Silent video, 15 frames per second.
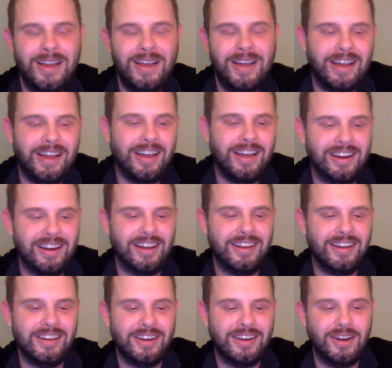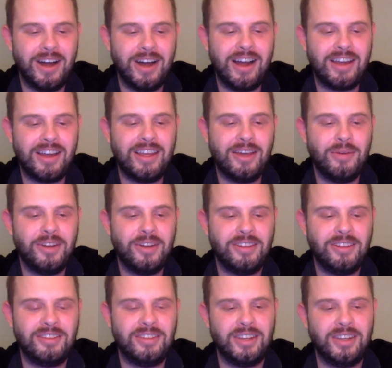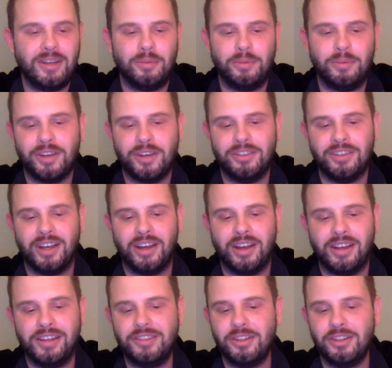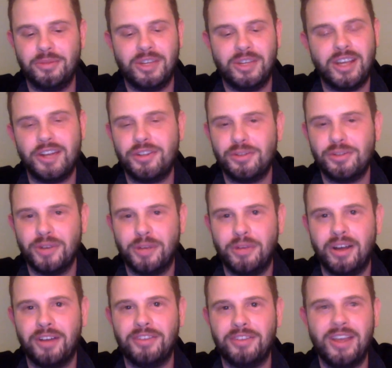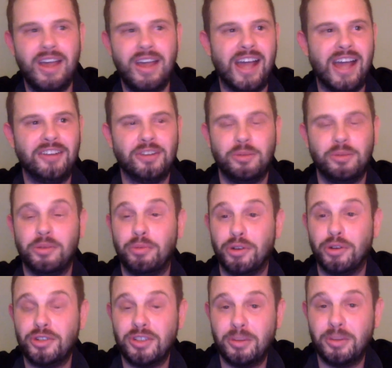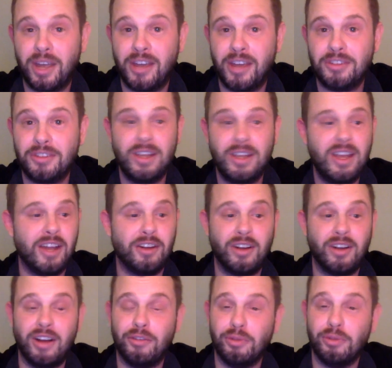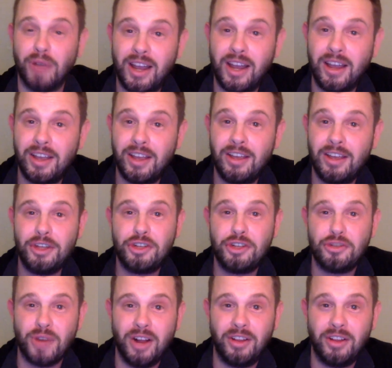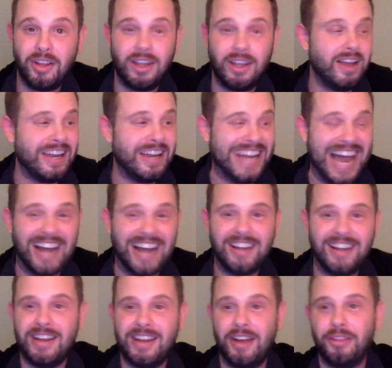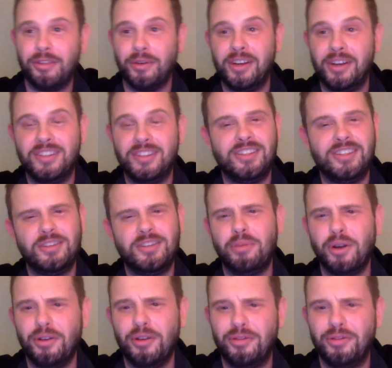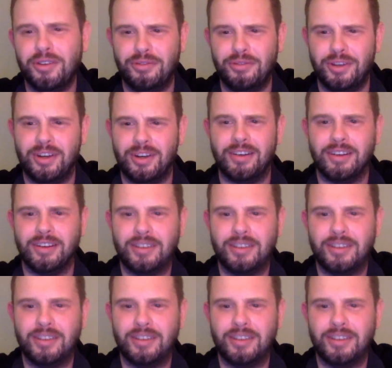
And, you know, I can't wait to see him because he's going to be catching rebounds. And he's going to be pushing the pace. You're going to have Redick trailing, knocking down threes. He's a perfect fit here.